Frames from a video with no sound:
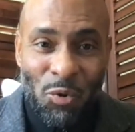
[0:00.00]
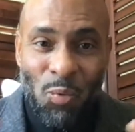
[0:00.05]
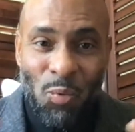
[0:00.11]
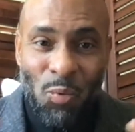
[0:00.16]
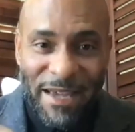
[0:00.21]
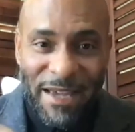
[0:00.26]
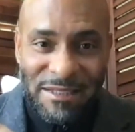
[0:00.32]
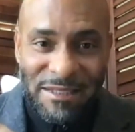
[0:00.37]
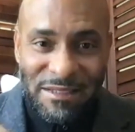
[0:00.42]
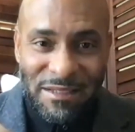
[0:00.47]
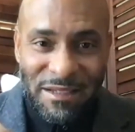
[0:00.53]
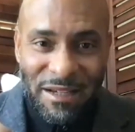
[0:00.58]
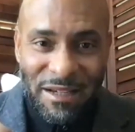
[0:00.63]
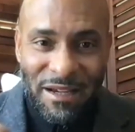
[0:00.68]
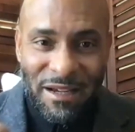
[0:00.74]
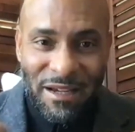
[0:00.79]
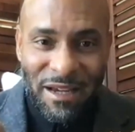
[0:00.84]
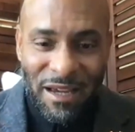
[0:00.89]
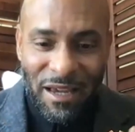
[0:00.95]
the West.
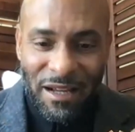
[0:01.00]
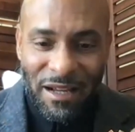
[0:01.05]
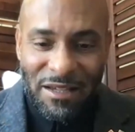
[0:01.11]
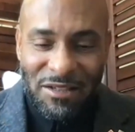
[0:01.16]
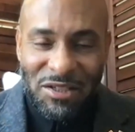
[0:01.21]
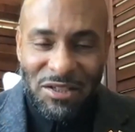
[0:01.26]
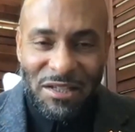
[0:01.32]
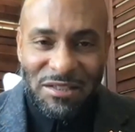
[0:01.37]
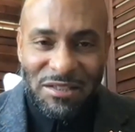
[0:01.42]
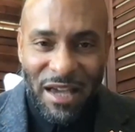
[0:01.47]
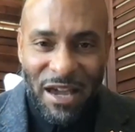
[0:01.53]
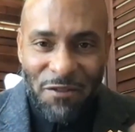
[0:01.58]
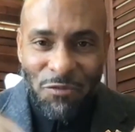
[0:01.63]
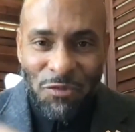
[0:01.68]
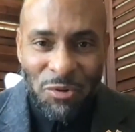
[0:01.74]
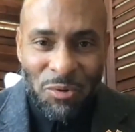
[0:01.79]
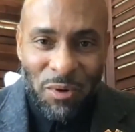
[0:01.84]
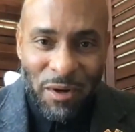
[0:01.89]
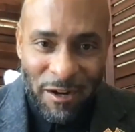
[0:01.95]
It exists
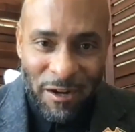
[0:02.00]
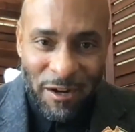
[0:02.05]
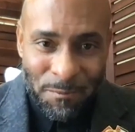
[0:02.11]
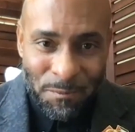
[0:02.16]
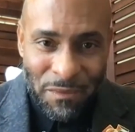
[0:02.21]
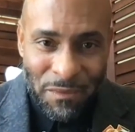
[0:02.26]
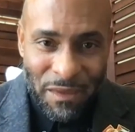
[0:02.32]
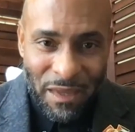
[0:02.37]
everywhere.